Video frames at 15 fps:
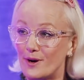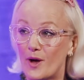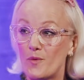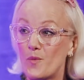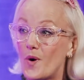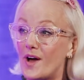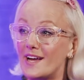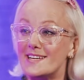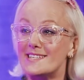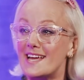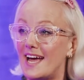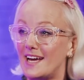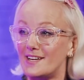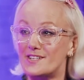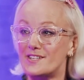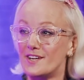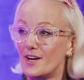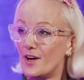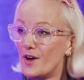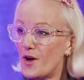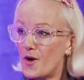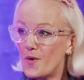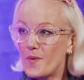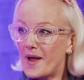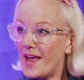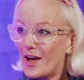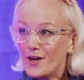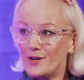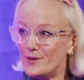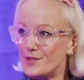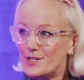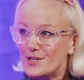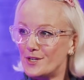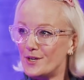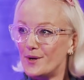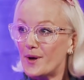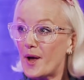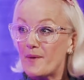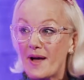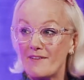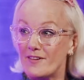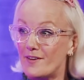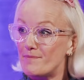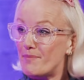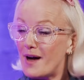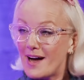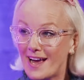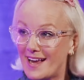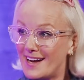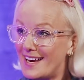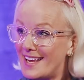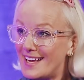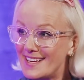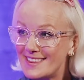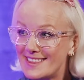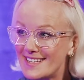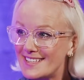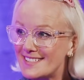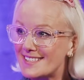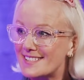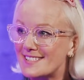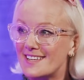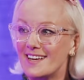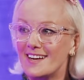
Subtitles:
And what a debt we owe to whoever pioneered this